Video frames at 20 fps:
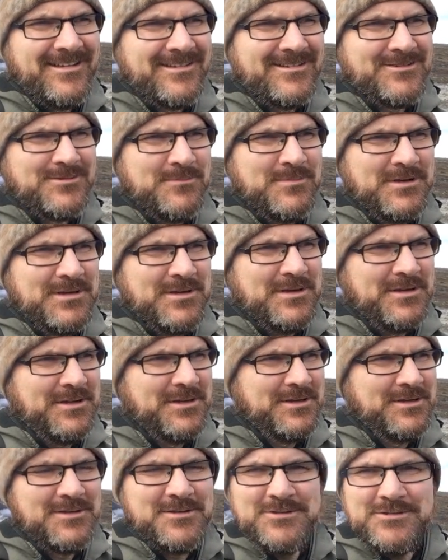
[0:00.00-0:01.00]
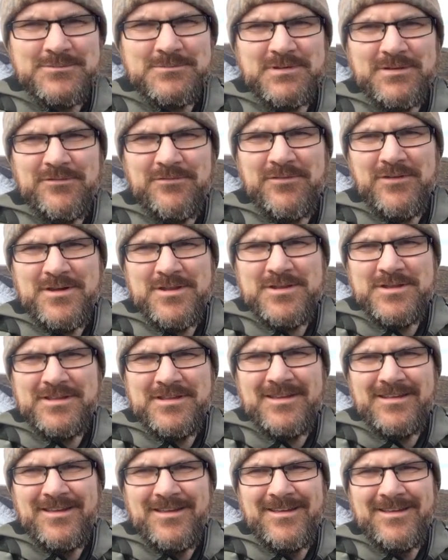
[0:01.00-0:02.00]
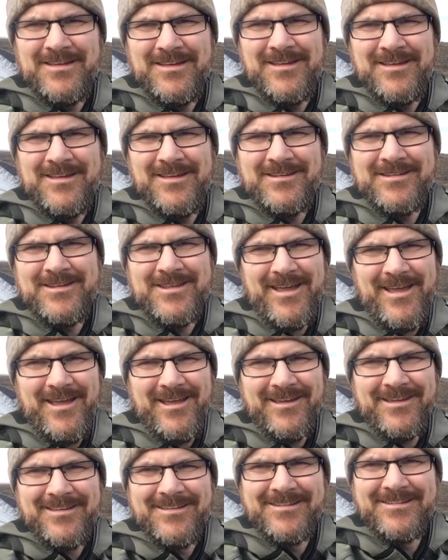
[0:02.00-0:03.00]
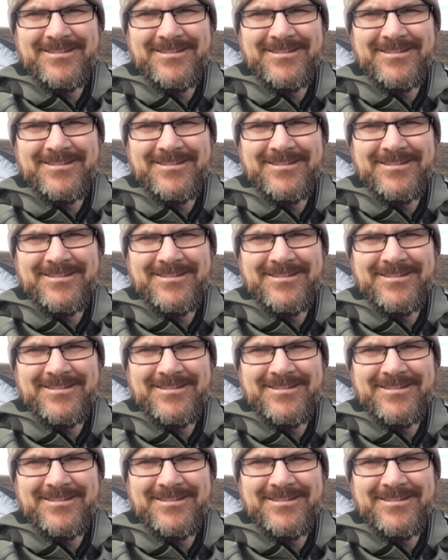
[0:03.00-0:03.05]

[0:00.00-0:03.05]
should be a fun day.